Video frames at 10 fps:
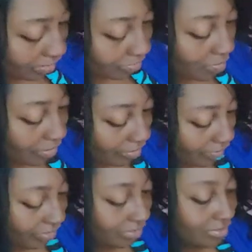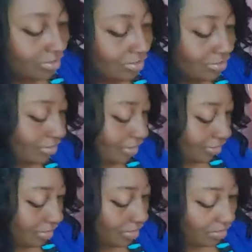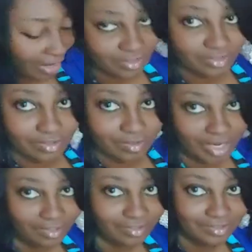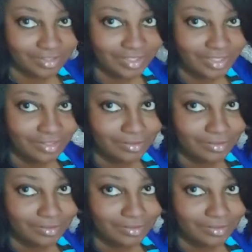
things, you're wondering what this is, these are actually the pockets.